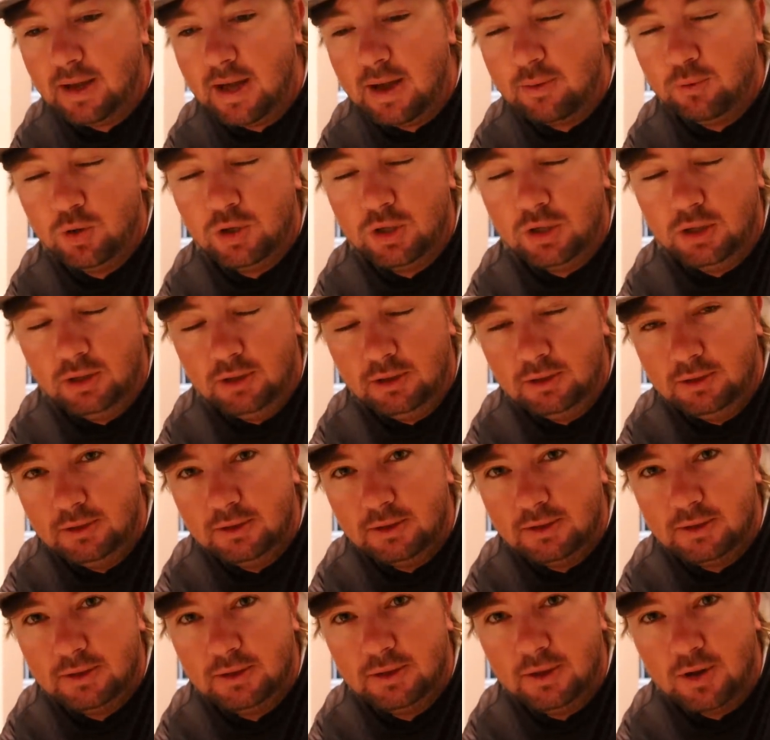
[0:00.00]
I'm going to
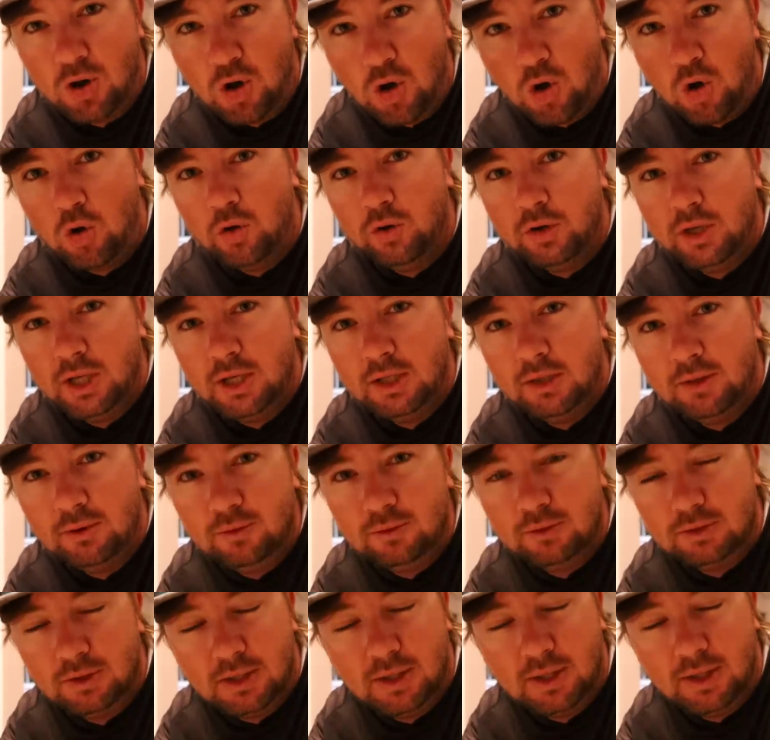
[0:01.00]
look all day
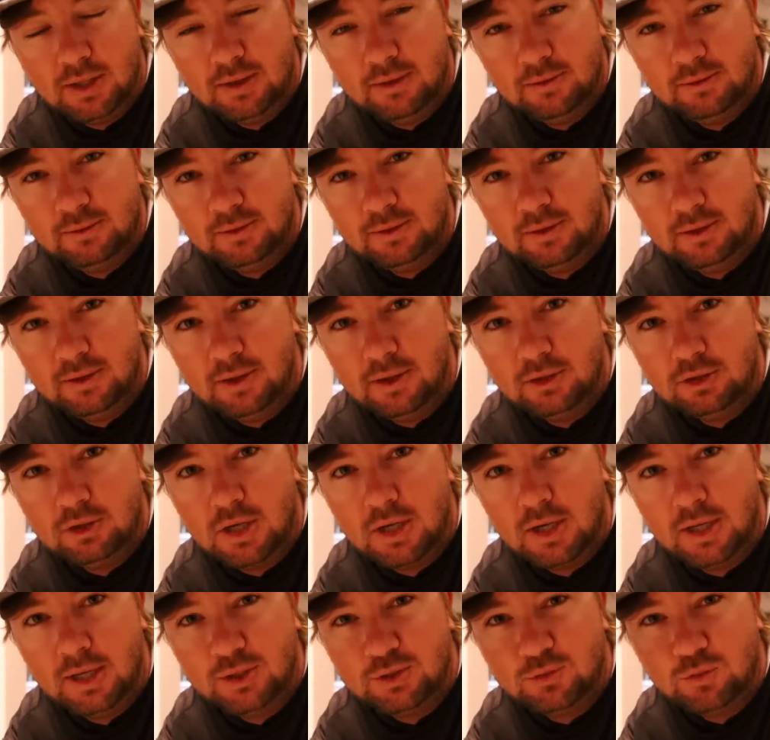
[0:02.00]
long today and
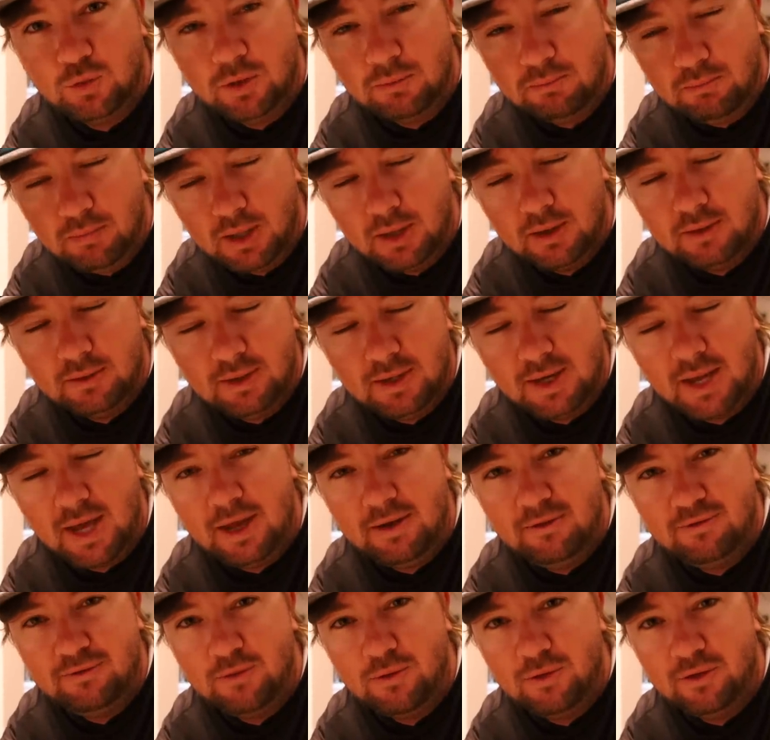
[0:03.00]
try to catch one bigger than
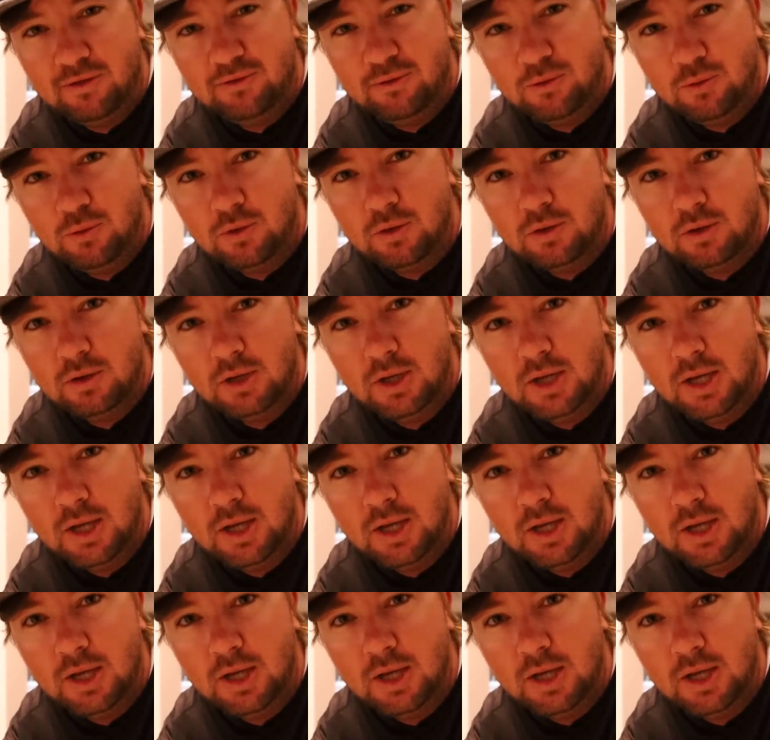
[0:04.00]
844.